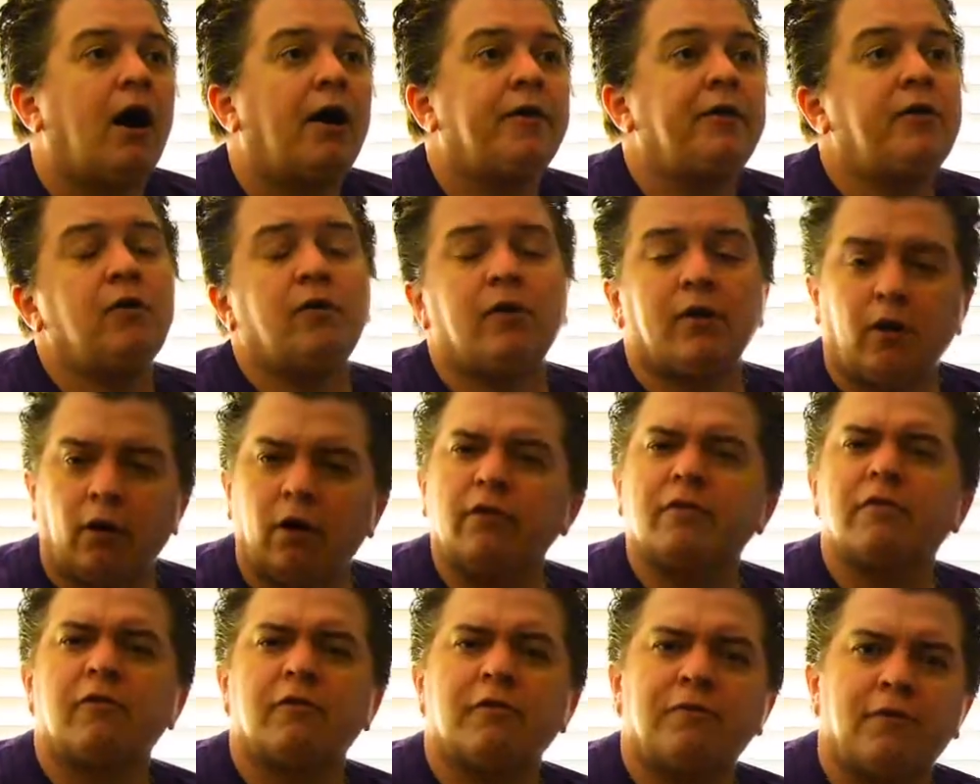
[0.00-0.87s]
You can
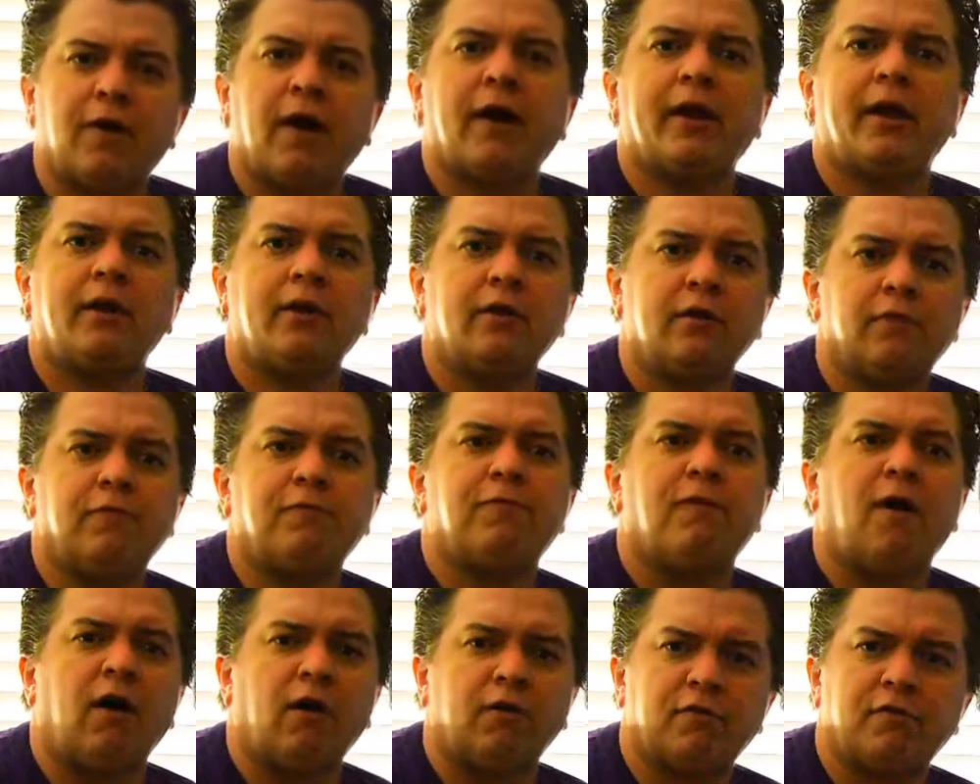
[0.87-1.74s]
also find
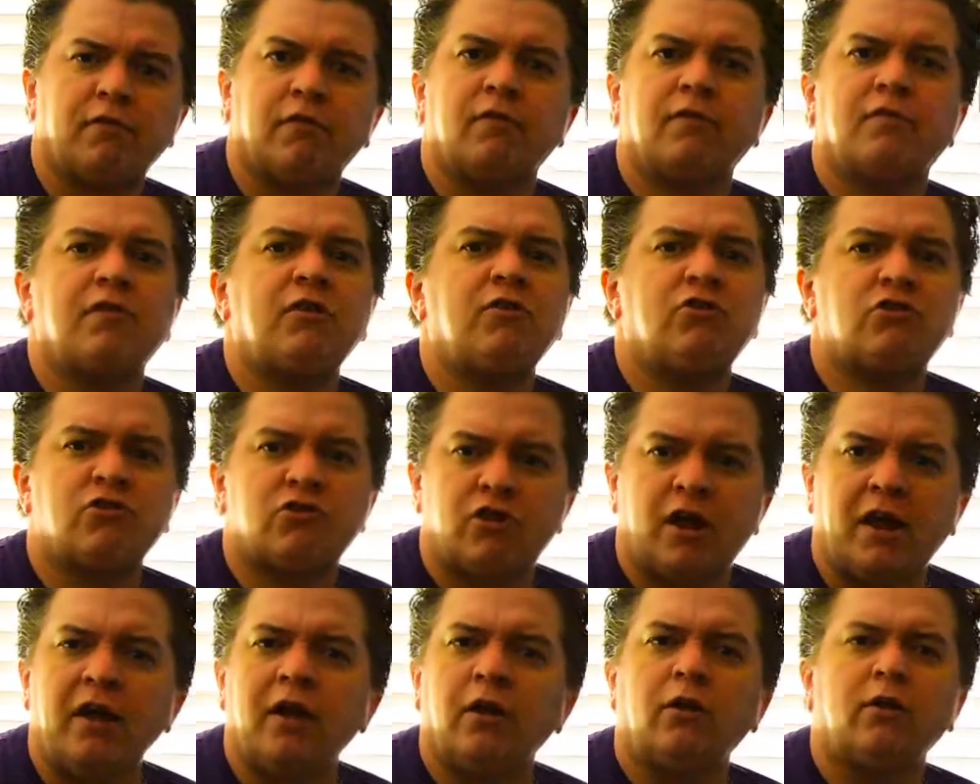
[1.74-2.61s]
fossils in
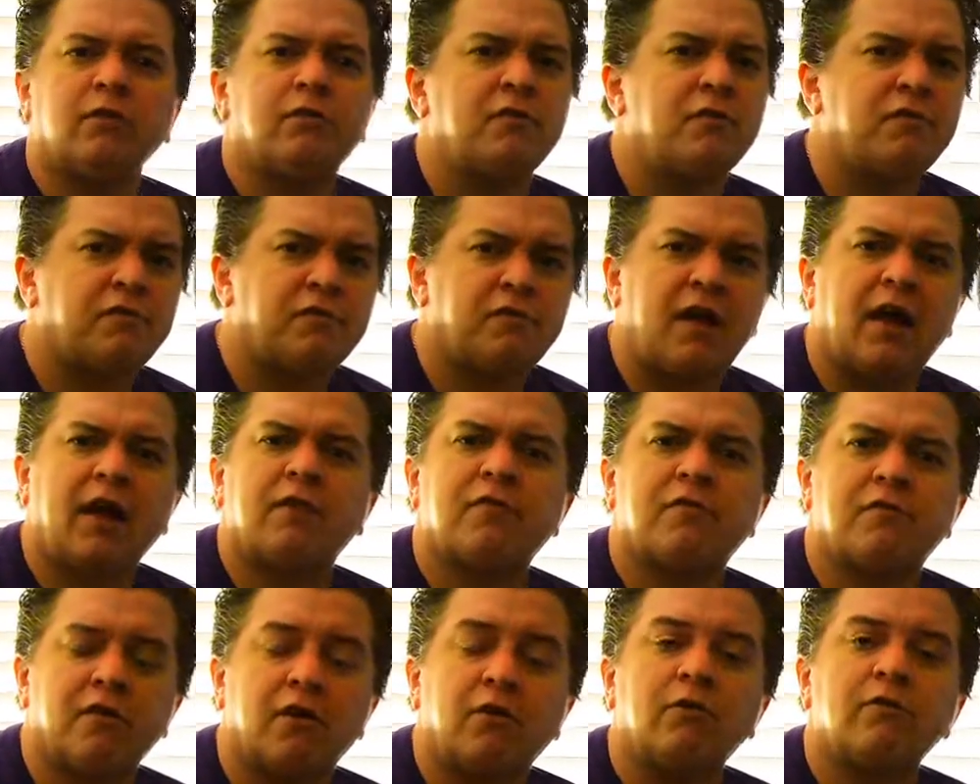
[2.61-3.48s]
shales and
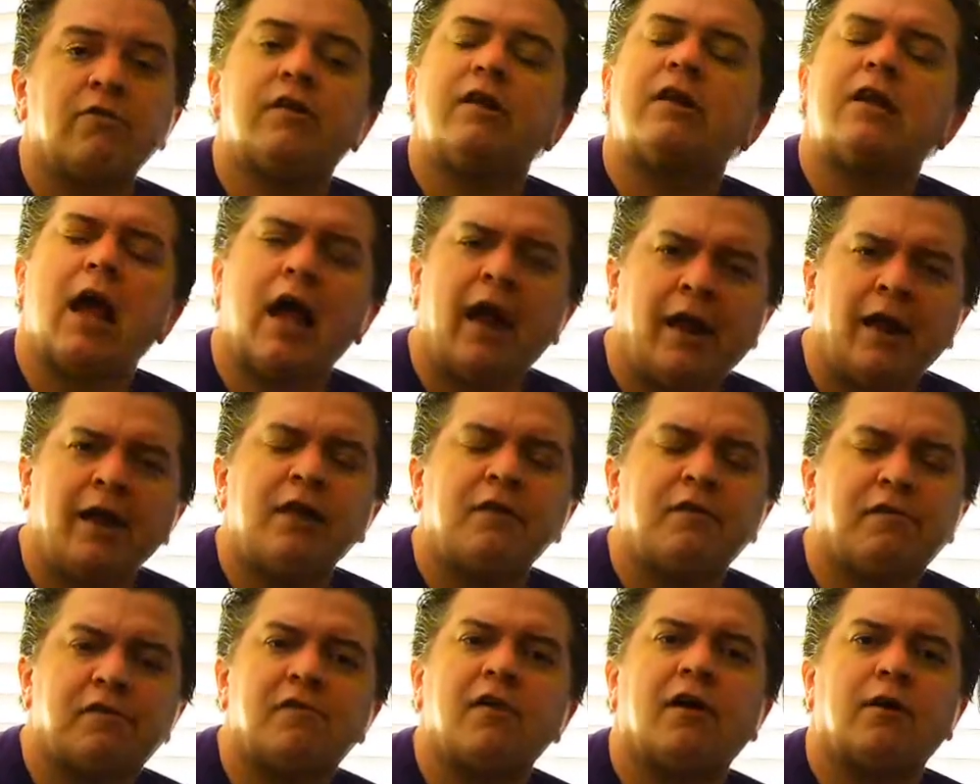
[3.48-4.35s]
sandstones in any
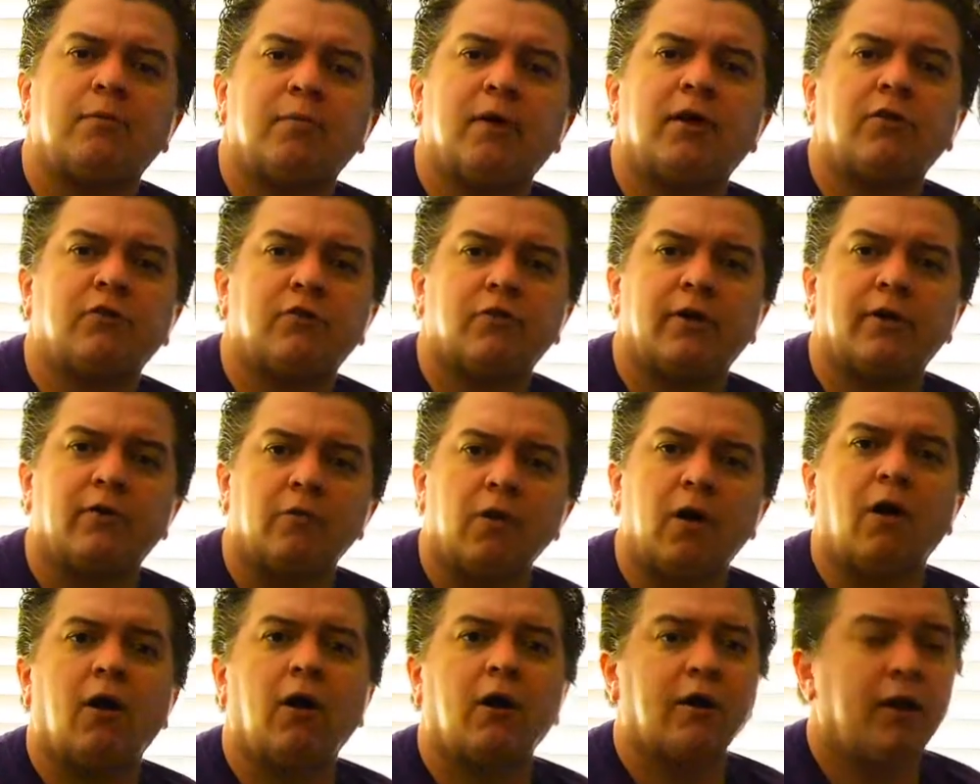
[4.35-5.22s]
sedimentary
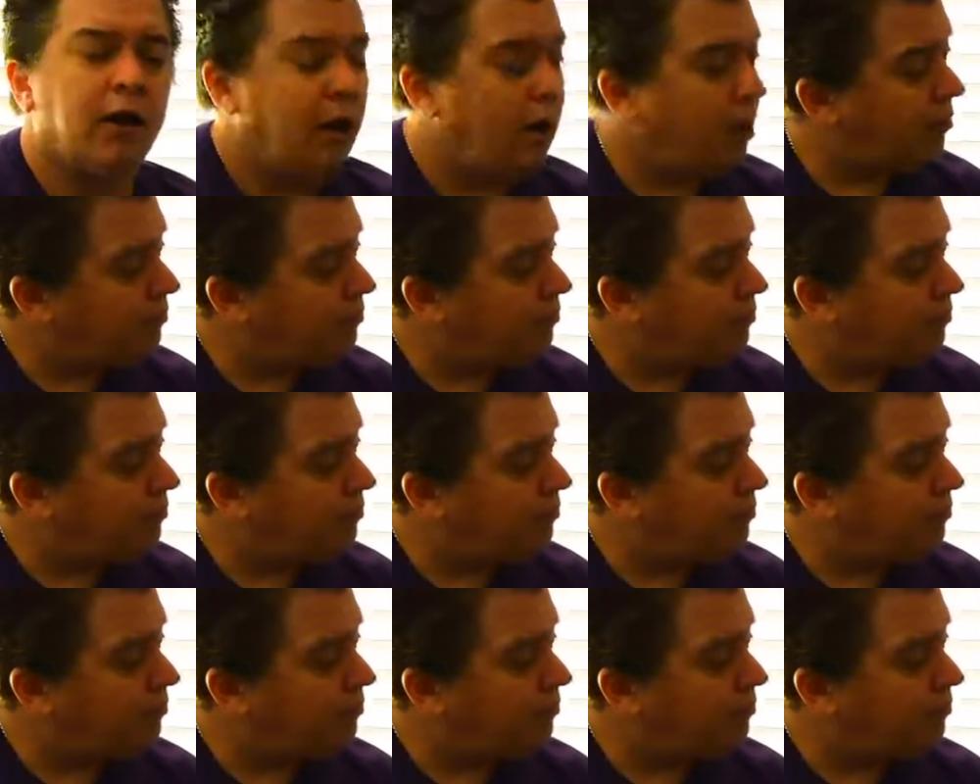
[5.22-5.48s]
rock,